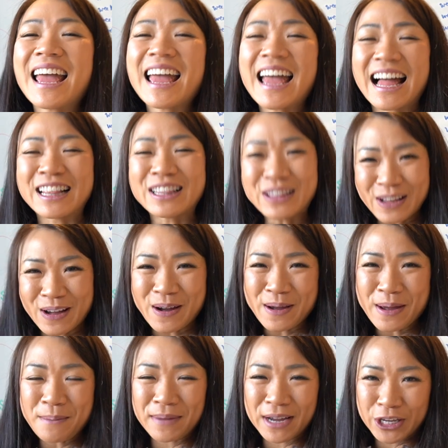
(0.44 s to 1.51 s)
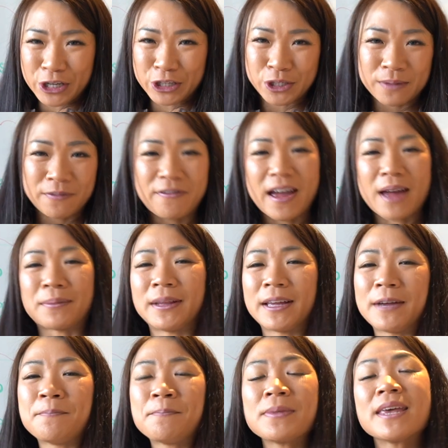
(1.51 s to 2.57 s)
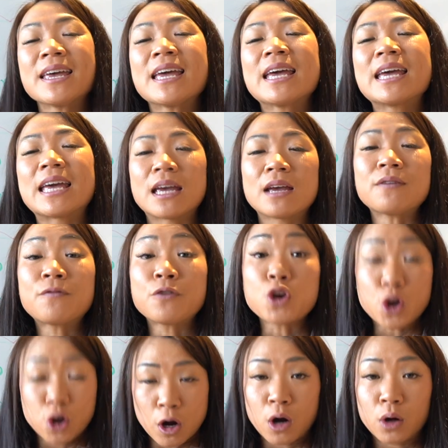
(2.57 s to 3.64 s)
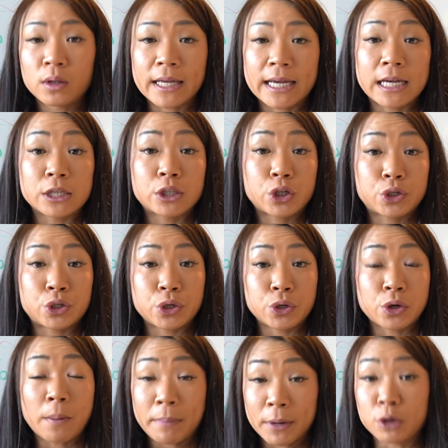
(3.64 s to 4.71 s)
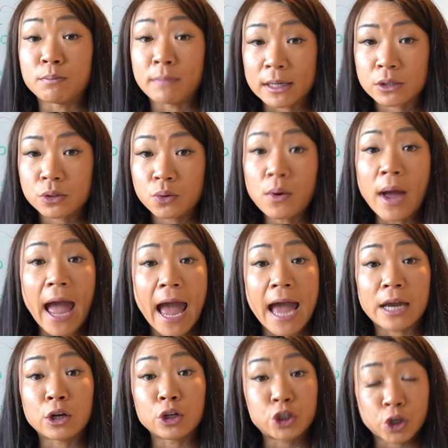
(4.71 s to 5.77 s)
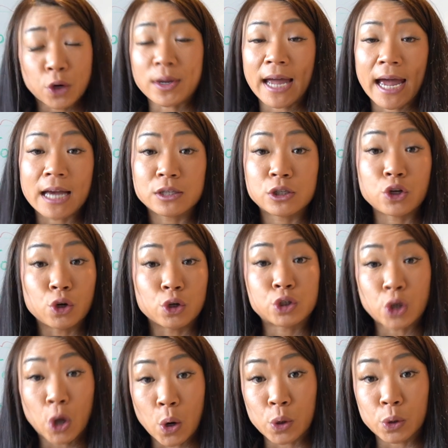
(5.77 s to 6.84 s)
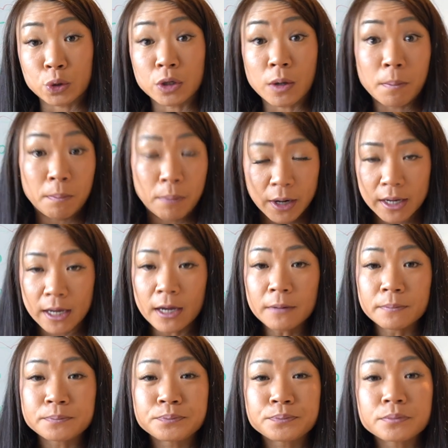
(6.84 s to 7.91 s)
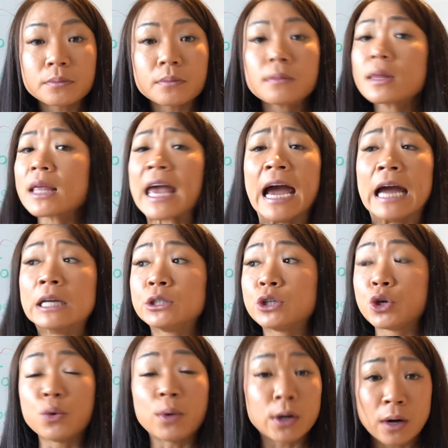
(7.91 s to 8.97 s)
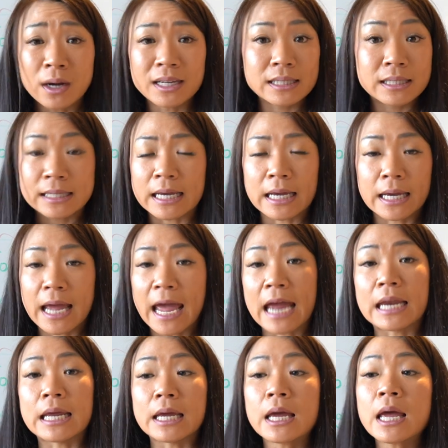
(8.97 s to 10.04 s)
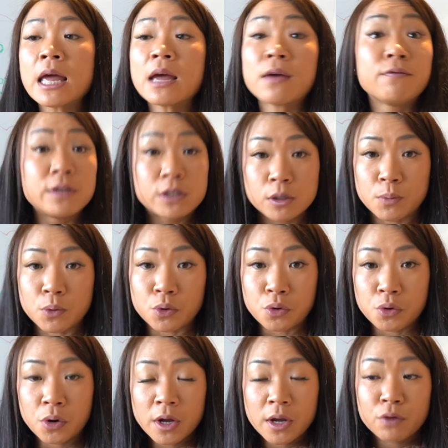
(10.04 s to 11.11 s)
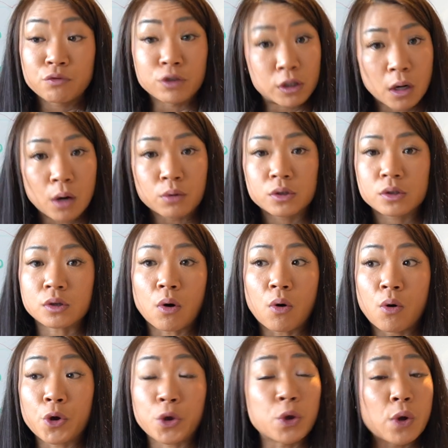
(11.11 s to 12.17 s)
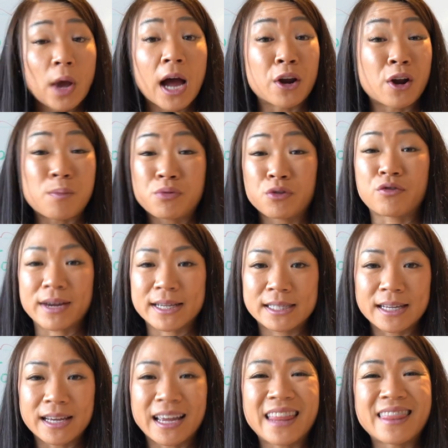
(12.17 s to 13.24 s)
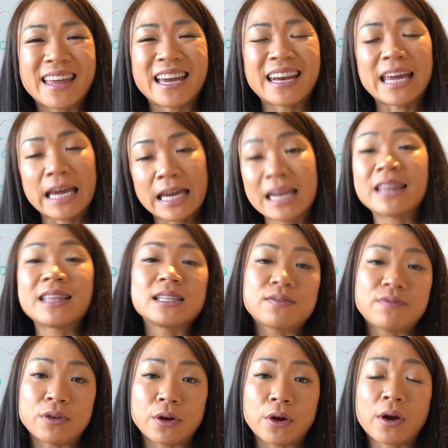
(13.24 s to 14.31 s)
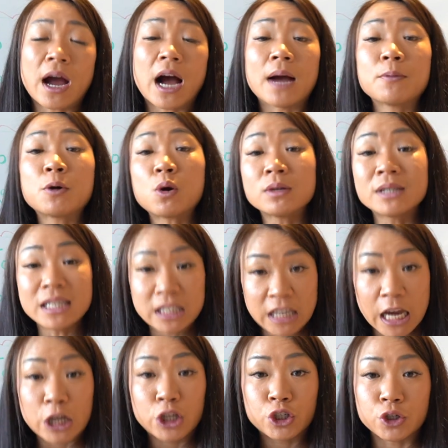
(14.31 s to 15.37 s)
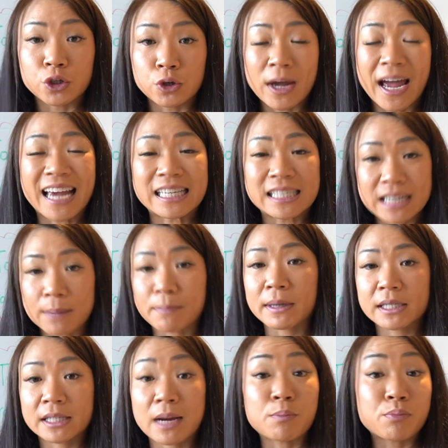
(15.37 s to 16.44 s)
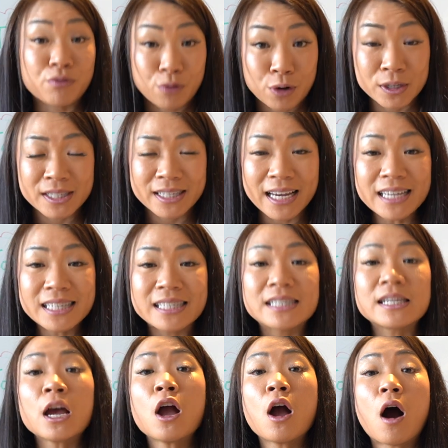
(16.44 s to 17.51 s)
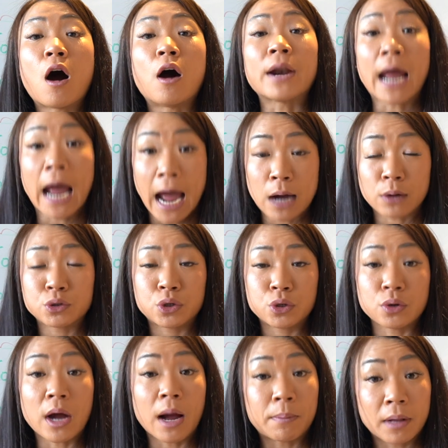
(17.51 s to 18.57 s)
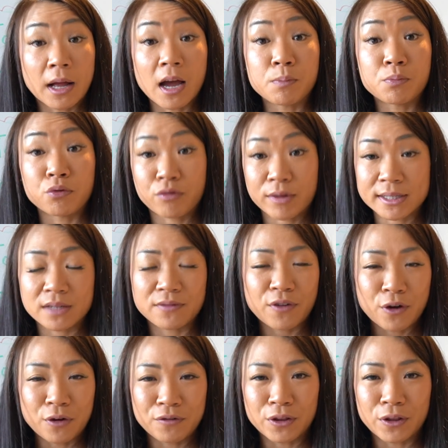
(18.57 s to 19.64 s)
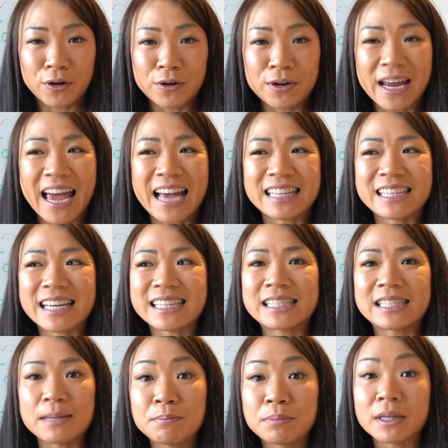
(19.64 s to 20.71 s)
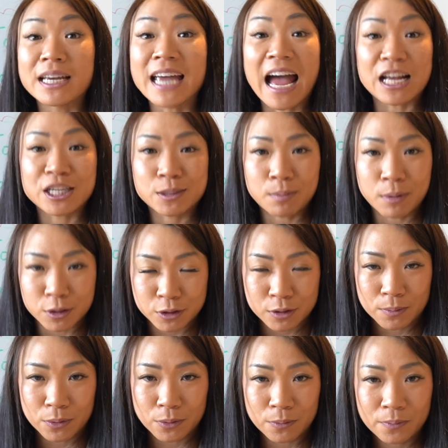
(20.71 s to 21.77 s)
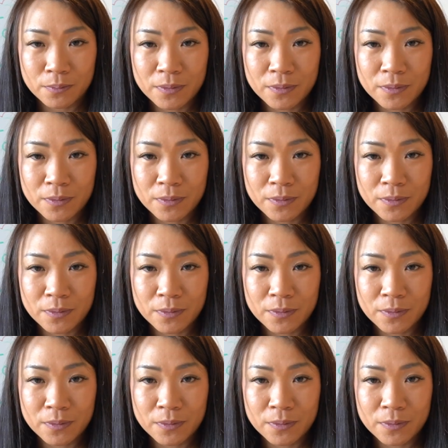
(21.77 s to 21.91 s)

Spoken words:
Hello, my YouTube family. If your goal is to build muscle and showcase your toned body, and you are not seeing any visible results or you are not progressing, then in this video, I'm going to teach you a step-by-step process on how to apply progressive overload as simply as possible.